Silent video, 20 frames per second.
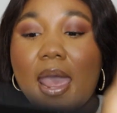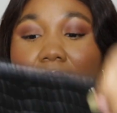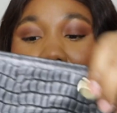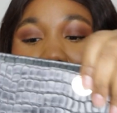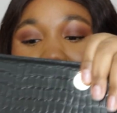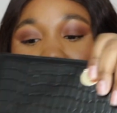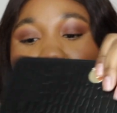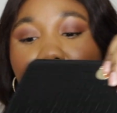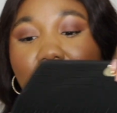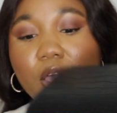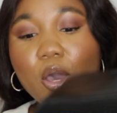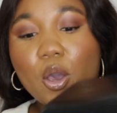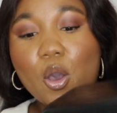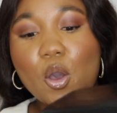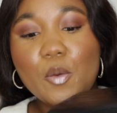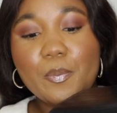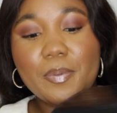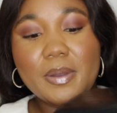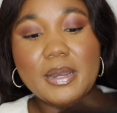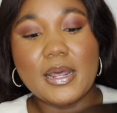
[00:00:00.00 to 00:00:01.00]
And then when you
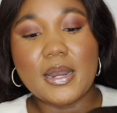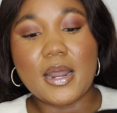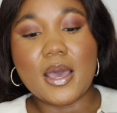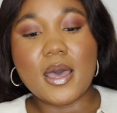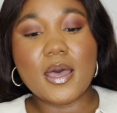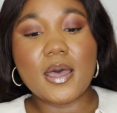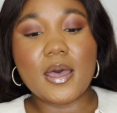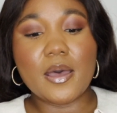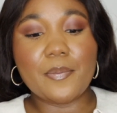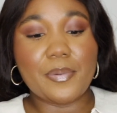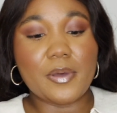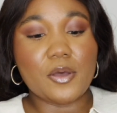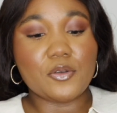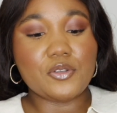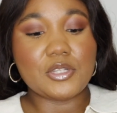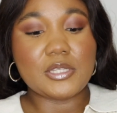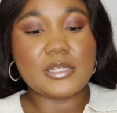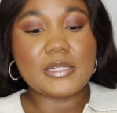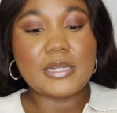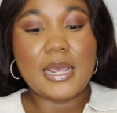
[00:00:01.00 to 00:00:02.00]
open it up, I'll
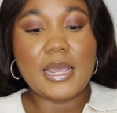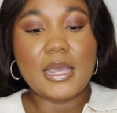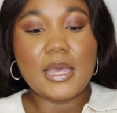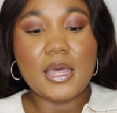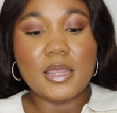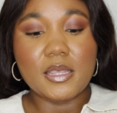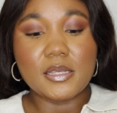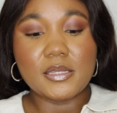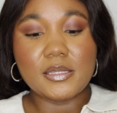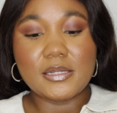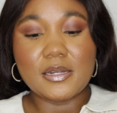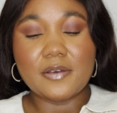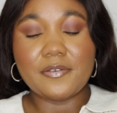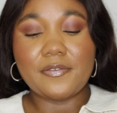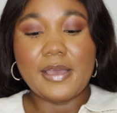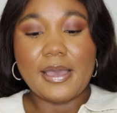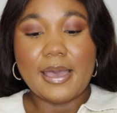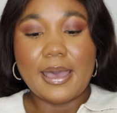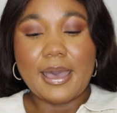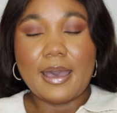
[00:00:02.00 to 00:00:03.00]
just take the
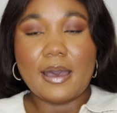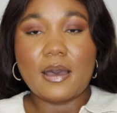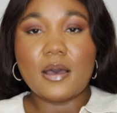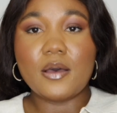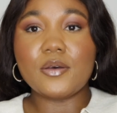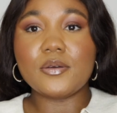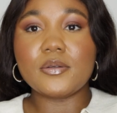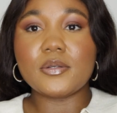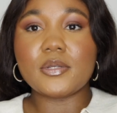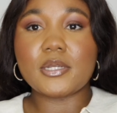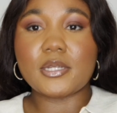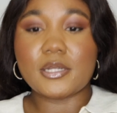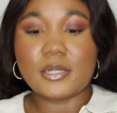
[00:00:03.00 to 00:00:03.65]
stuffing out.